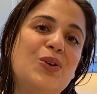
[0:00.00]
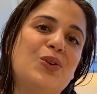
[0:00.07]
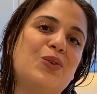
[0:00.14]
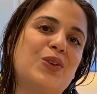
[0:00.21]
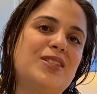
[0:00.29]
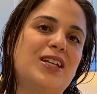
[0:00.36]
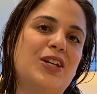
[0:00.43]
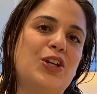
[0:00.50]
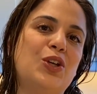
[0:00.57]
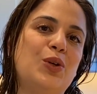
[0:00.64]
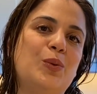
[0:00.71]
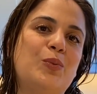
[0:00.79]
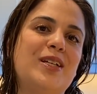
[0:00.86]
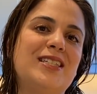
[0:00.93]
It looks like a
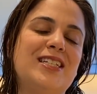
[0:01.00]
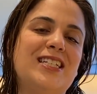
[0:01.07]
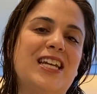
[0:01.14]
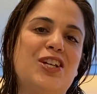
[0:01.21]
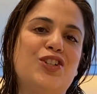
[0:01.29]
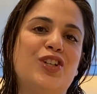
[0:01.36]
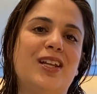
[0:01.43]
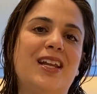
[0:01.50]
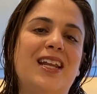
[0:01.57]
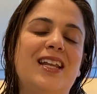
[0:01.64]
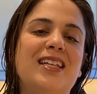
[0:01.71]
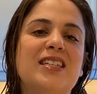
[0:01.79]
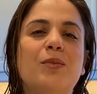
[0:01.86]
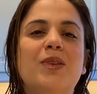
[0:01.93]
cute presentation, and
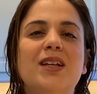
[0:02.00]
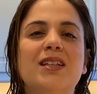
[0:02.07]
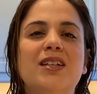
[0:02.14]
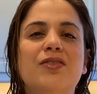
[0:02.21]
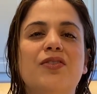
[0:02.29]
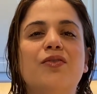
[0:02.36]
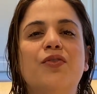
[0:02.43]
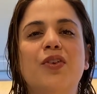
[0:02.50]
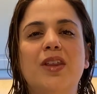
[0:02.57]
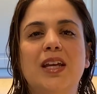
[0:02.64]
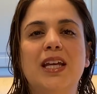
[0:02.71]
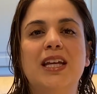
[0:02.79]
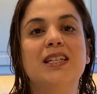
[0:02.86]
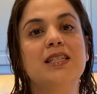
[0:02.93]
then something different for the
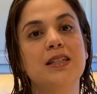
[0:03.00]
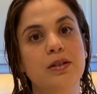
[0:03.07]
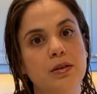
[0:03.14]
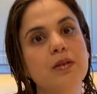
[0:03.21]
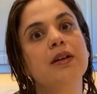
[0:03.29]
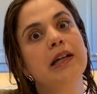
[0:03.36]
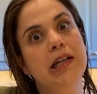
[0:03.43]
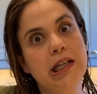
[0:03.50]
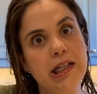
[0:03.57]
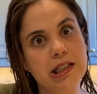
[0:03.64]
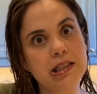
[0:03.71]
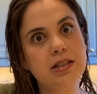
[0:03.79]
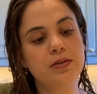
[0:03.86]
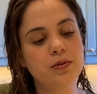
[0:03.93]
kids to
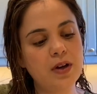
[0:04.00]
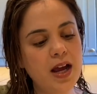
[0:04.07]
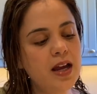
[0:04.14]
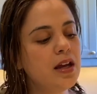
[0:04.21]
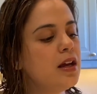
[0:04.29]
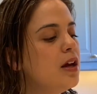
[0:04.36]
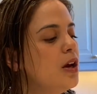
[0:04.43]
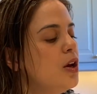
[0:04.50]
eat, right?